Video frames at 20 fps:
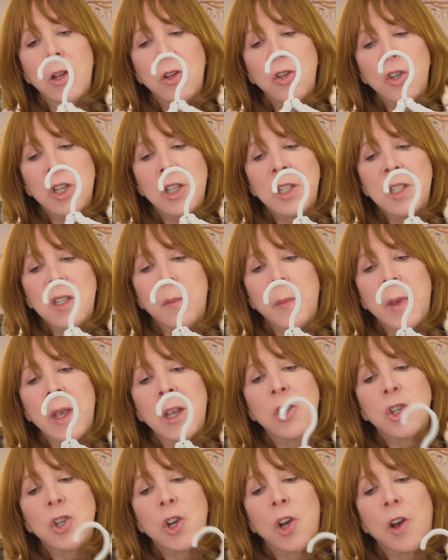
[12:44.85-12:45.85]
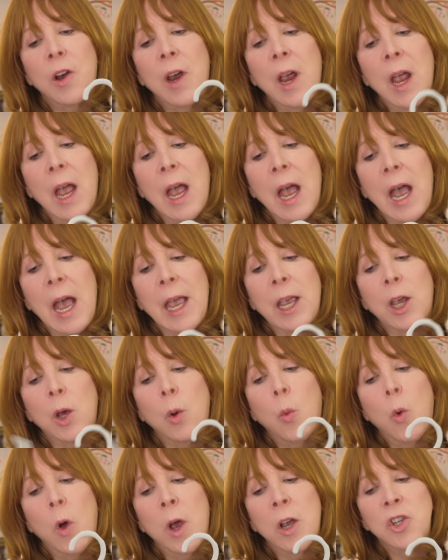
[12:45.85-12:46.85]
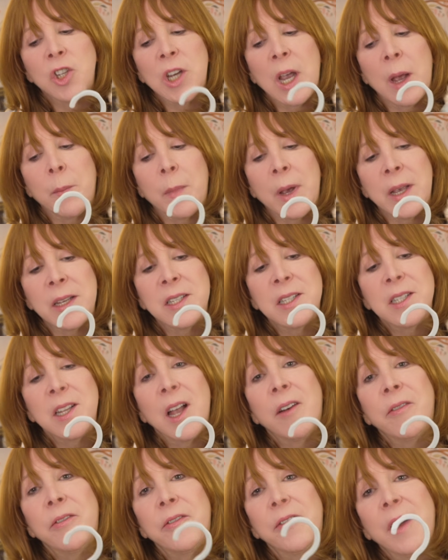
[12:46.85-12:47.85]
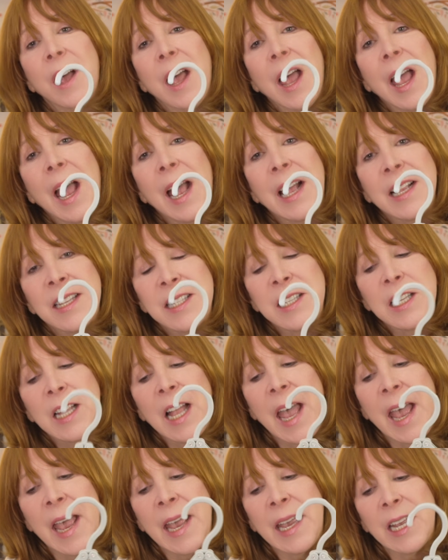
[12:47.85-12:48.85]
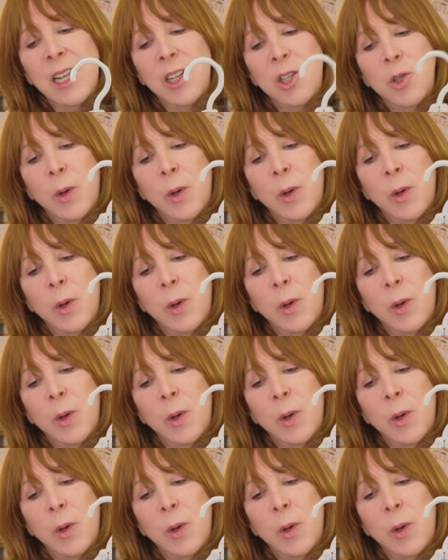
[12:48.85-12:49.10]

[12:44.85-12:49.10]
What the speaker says: just to make sure I could wash out my stuff and still hang it.